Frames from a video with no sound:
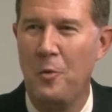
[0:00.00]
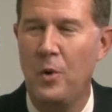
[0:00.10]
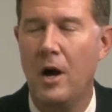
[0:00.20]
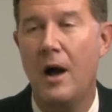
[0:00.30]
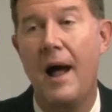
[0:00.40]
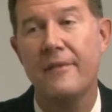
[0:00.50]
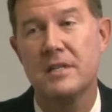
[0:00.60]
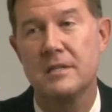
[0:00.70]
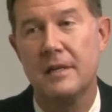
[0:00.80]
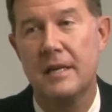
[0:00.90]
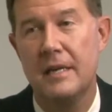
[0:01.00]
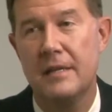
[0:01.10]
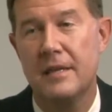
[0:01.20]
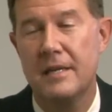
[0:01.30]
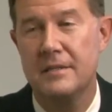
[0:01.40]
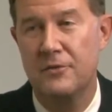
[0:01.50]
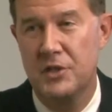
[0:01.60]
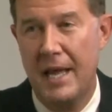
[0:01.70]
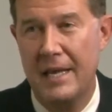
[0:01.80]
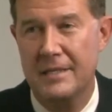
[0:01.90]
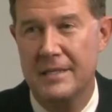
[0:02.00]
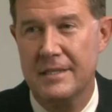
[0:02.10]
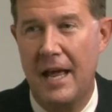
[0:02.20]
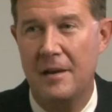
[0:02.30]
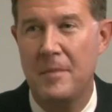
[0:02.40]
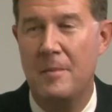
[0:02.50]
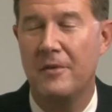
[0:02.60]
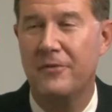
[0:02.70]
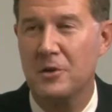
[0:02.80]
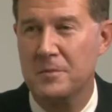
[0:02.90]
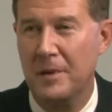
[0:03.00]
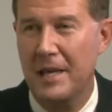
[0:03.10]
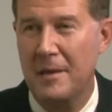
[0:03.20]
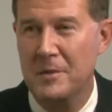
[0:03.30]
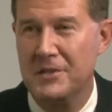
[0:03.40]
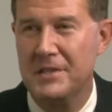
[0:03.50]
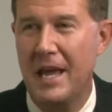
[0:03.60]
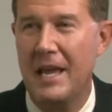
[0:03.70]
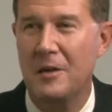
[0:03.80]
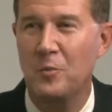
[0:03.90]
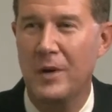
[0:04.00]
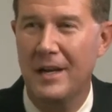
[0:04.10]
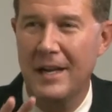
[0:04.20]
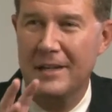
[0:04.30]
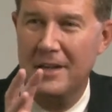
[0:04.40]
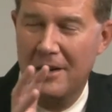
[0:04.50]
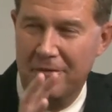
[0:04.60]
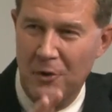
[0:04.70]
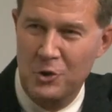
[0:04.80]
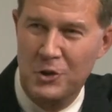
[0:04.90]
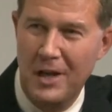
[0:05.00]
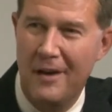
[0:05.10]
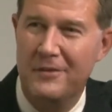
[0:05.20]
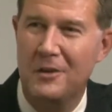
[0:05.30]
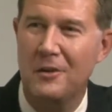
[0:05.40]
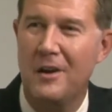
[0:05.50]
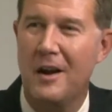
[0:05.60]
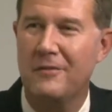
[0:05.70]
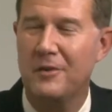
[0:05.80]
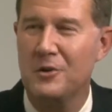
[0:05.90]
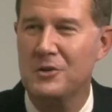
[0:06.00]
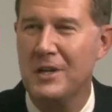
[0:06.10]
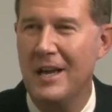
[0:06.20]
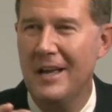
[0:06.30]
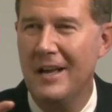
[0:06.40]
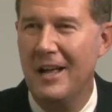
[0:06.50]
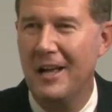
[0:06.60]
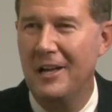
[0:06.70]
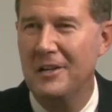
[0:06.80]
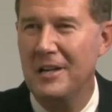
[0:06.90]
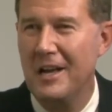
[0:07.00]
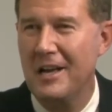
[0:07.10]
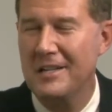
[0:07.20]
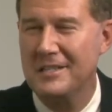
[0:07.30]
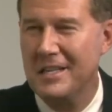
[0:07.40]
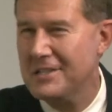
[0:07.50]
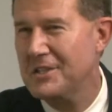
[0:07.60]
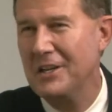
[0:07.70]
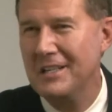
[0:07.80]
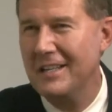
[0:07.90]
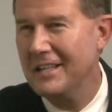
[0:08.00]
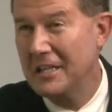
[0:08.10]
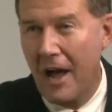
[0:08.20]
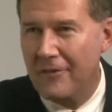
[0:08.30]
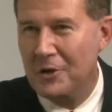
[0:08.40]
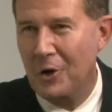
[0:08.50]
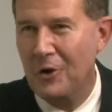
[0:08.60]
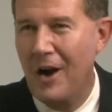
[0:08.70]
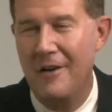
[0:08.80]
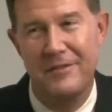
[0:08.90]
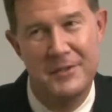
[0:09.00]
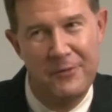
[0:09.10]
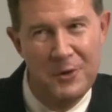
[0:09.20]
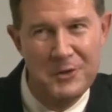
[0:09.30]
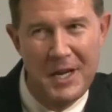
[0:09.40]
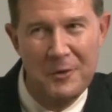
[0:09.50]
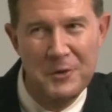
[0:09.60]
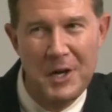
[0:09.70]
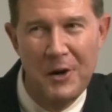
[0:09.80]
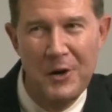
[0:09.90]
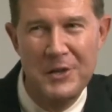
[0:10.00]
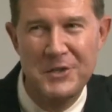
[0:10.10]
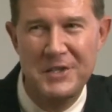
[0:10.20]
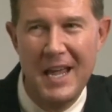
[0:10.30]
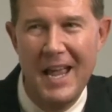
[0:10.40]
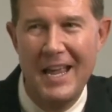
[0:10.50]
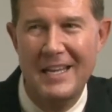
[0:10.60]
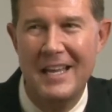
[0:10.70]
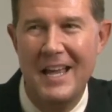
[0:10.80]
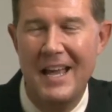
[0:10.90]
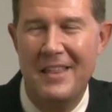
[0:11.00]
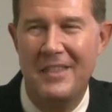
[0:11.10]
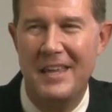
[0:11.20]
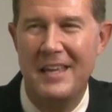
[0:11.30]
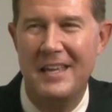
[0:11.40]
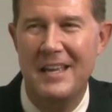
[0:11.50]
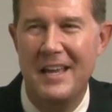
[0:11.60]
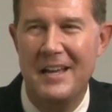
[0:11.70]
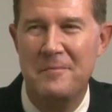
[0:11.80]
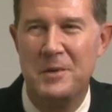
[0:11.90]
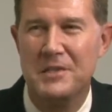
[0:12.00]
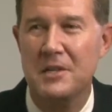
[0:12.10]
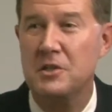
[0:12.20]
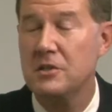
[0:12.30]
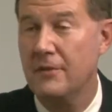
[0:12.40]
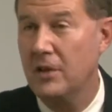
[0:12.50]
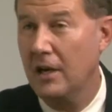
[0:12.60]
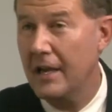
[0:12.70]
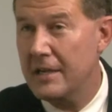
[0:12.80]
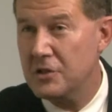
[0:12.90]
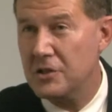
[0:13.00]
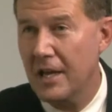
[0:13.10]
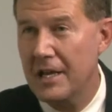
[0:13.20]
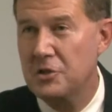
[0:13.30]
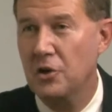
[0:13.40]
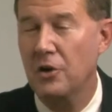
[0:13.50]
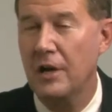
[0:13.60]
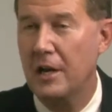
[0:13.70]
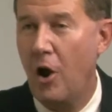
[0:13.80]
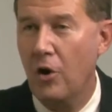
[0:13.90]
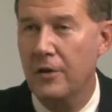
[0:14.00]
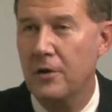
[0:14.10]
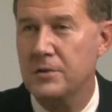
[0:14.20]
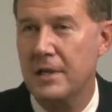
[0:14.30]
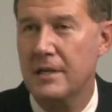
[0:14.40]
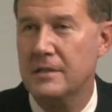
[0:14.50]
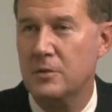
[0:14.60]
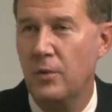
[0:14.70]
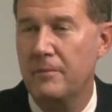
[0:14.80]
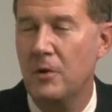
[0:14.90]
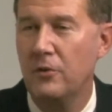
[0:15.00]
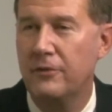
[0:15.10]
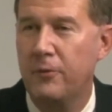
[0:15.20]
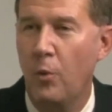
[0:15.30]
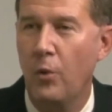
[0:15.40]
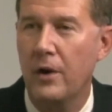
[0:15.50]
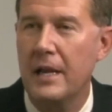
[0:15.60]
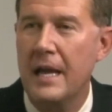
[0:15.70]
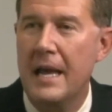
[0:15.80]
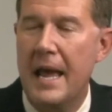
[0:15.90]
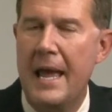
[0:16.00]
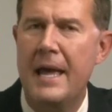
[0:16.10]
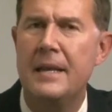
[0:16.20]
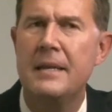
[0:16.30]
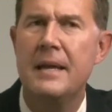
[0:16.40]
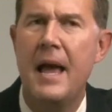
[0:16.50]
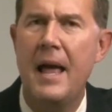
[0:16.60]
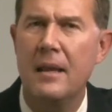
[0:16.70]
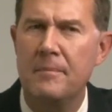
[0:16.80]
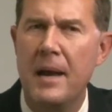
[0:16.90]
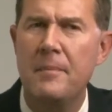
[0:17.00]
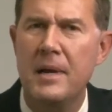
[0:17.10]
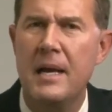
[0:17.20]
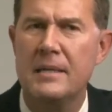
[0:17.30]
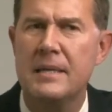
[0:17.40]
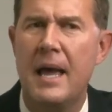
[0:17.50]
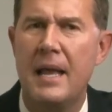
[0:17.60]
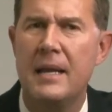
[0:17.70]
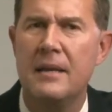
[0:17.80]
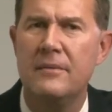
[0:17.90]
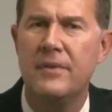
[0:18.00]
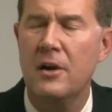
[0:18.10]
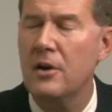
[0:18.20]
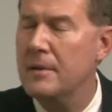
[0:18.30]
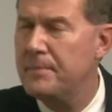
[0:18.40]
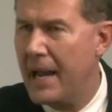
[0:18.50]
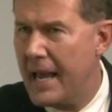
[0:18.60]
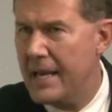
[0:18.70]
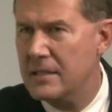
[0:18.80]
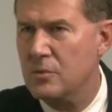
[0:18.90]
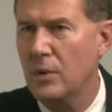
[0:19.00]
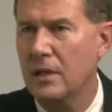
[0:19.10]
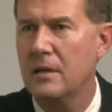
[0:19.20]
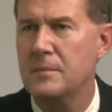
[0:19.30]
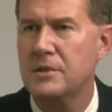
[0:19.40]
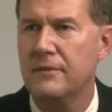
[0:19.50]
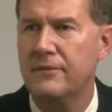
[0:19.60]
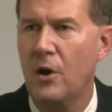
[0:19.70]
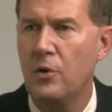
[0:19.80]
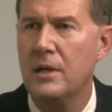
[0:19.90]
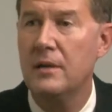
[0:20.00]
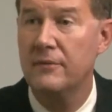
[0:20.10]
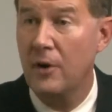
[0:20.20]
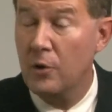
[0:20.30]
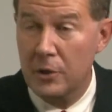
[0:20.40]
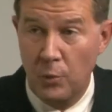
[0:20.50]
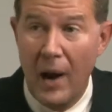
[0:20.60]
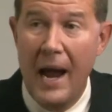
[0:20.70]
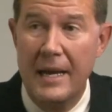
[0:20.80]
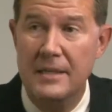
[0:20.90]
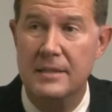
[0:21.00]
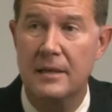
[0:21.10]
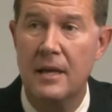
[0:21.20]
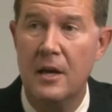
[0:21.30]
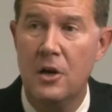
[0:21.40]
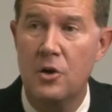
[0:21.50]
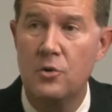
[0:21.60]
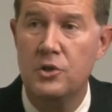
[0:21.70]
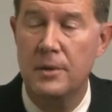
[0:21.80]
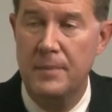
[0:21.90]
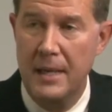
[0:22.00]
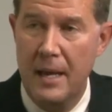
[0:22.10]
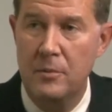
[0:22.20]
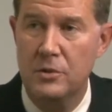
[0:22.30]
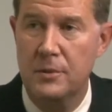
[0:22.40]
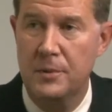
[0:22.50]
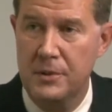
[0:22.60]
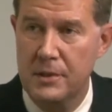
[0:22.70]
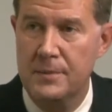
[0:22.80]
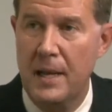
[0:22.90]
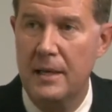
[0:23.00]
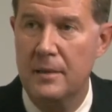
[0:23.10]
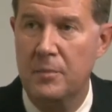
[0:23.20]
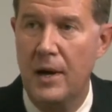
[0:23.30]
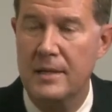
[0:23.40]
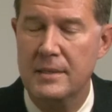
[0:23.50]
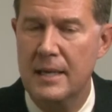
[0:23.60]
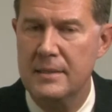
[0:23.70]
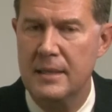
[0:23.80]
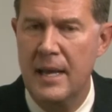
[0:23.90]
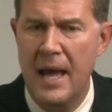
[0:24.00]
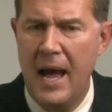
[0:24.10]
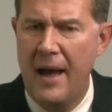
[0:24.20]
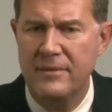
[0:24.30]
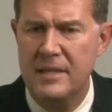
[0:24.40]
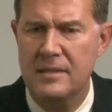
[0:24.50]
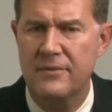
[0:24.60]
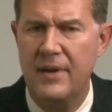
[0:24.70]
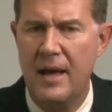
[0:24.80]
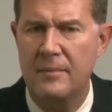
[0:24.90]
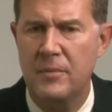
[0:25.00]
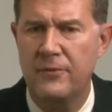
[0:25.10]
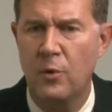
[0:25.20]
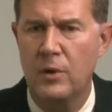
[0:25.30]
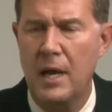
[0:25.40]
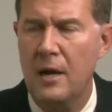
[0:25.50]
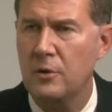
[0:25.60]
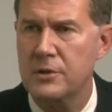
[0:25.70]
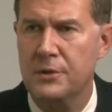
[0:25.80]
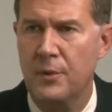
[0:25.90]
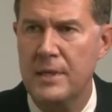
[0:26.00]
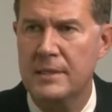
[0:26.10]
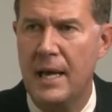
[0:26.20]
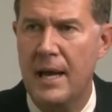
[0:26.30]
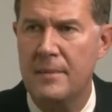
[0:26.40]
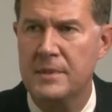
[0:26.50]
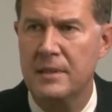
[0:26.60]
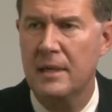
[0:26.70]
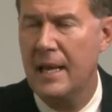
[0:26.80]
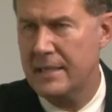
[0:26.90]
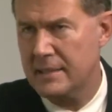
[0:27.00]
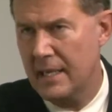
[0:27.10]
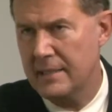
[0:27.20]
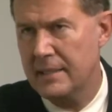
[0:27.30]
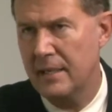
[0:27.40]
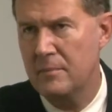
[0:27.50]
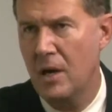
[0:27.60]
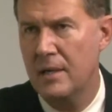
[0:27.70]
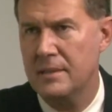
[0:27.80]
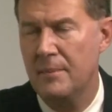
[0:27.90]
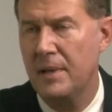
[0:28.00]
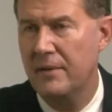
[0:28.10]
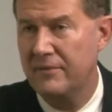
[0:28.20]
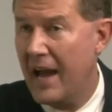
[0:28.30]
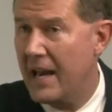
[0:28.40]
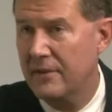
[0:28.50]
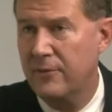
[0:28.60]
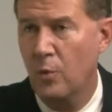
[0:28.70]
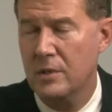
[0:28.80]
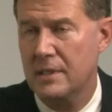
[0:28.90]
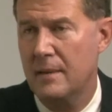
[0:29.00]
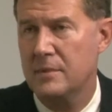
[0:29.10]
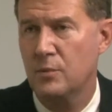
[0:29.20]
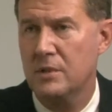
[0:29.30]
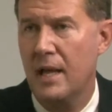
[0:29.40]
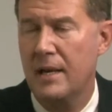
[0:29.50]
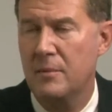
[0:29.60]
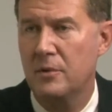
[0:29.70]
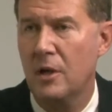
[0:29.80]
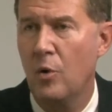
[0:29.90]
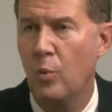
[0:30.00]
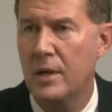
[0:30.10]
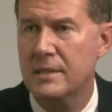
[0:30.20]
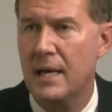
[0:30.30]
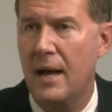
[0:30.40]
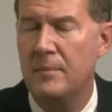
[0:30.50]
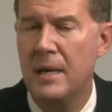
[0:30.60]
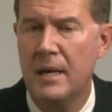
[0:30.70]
Well, obviously, things have changed since Alabama first became a state, and we elected our first governor, our first assistant governor, our first Secretary of State, the positions of the legislature, and all of those things as we moved forward. And Alabama has had a varied past when it comes to voting and voting rights and who should be able to participate in the process. And I've testified before Congress 3 times in the last 18 months. I've been invited 4 times. I was not able to go 1 time.